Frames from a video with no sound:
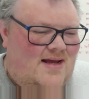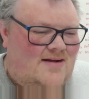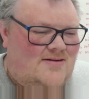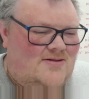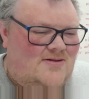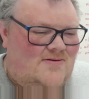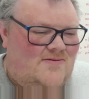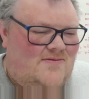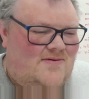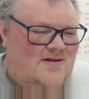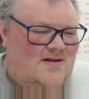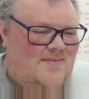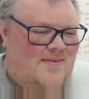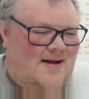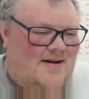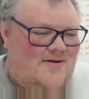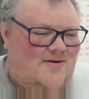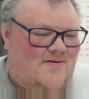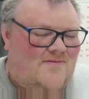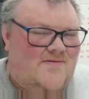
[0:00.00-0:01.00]
How do you feel
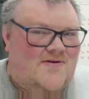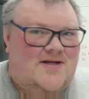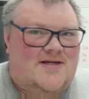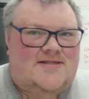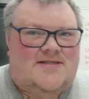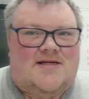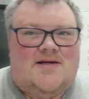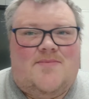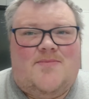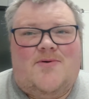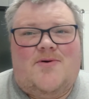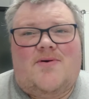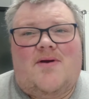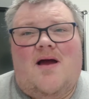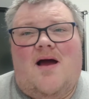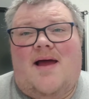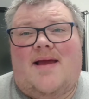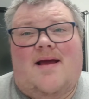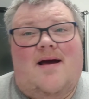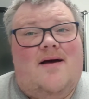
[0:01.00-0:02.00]
about not finishing a
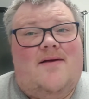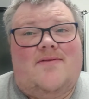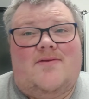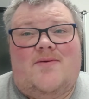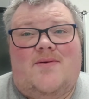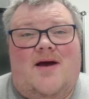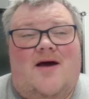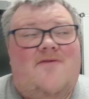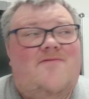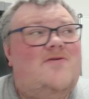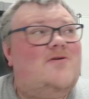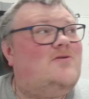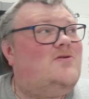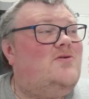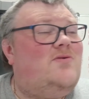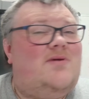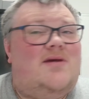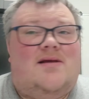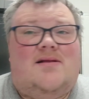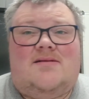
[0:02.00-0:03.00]
book? I can't do it. I feel
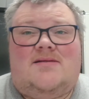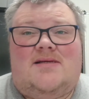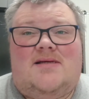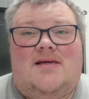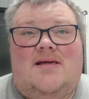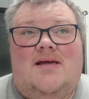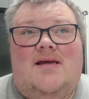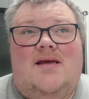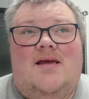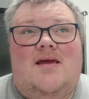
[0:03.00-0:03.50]
too guilty.